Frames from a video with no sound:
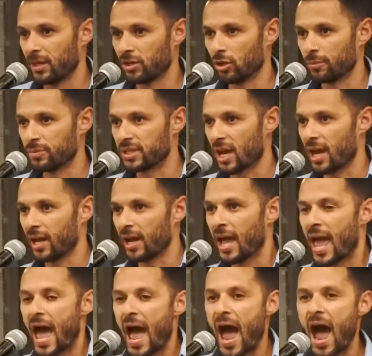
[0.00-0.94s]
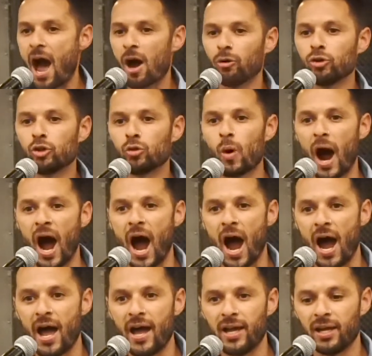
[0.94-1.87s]
You know what I'm saying? How do
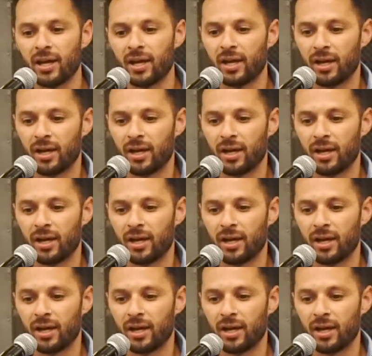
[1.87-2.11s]
I